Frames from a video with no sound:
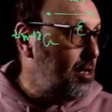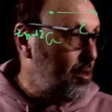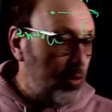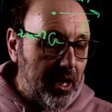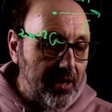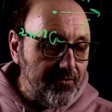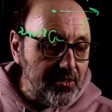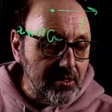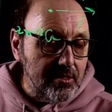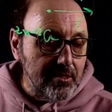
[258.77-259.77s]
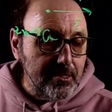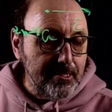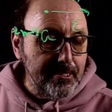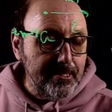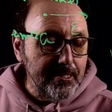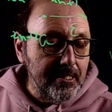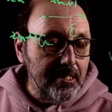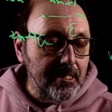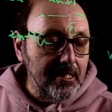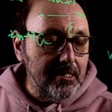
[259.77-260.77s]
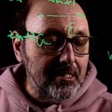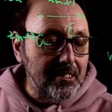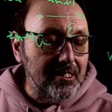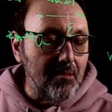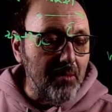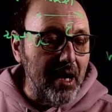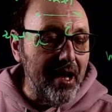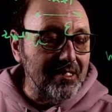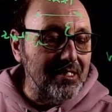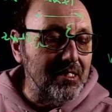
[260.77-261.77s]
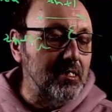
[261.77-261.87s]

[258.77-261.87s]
we have some S.